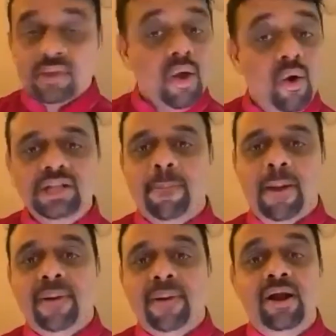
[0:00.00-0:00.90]
all the
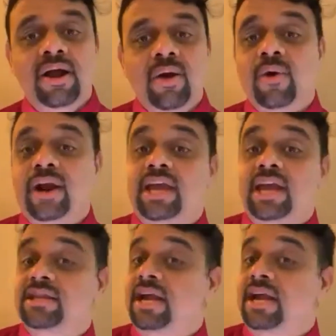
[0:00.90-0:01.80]
people are working in
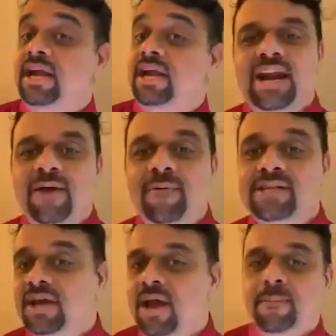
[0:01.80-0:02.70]
the different levels.
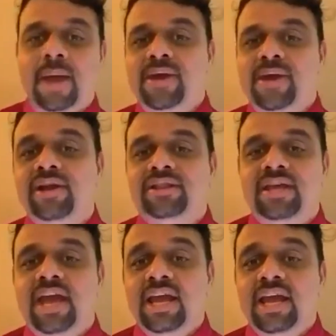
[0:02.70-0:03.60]
Maybe you are
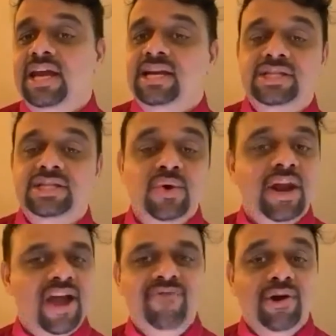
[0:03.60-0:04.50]
thinking it is your
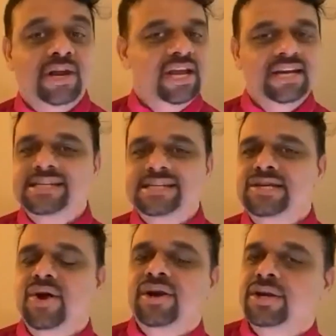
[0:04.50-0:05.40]
effort. It is
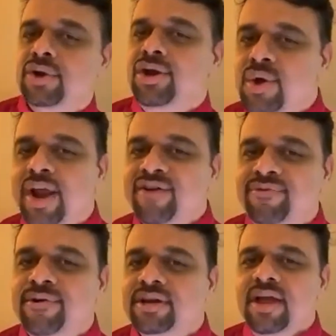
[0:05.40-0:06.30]
not at all your
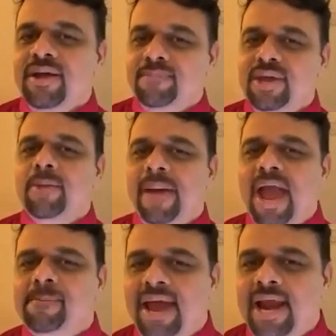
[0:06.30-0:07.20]
effort. Your
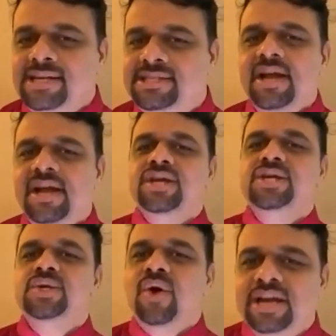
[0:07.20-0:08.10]
bank balance,
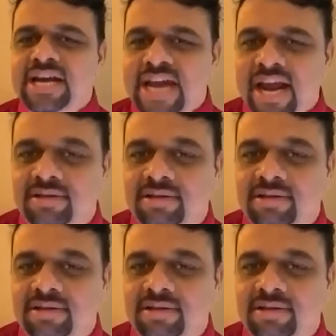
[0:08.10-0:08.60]
your health,